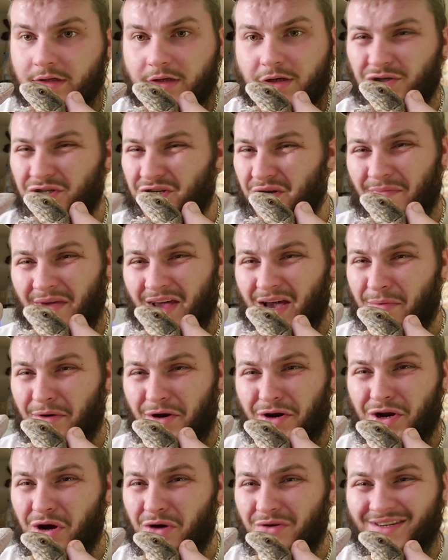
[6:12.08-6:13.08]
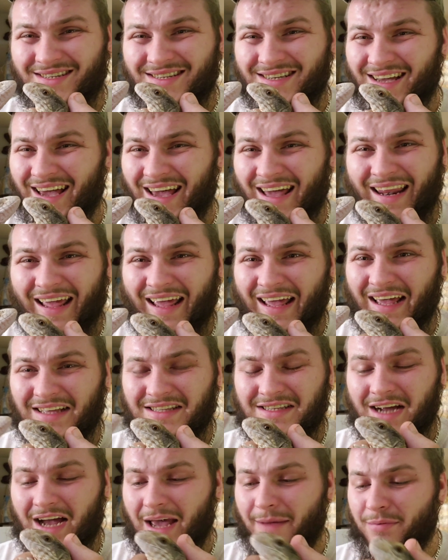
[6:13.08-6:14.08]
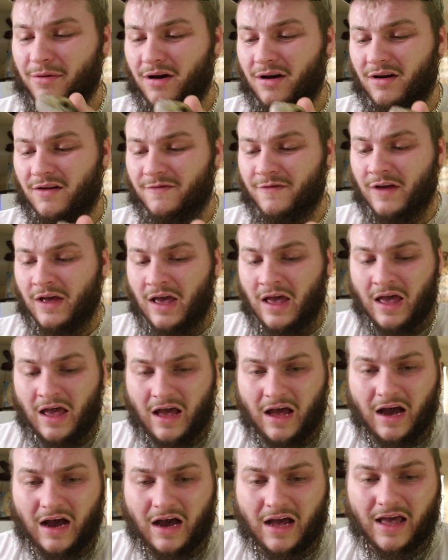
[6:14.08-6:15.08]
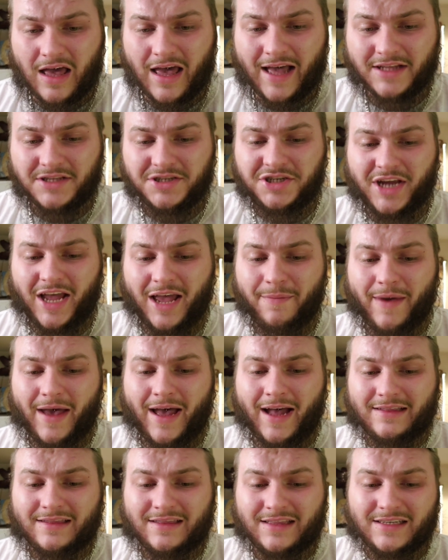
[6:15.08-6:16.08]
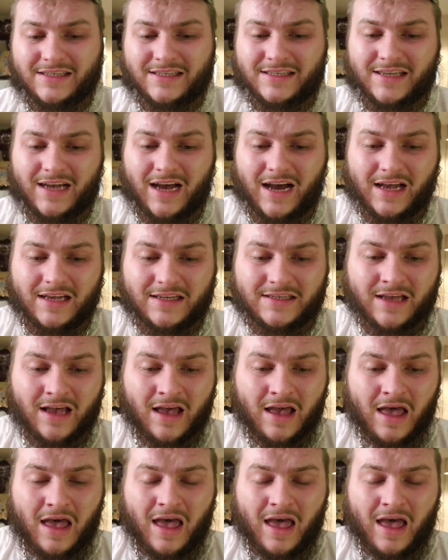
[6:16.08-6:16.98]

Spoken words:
you shouldn't be able to notice any type of head shape at this size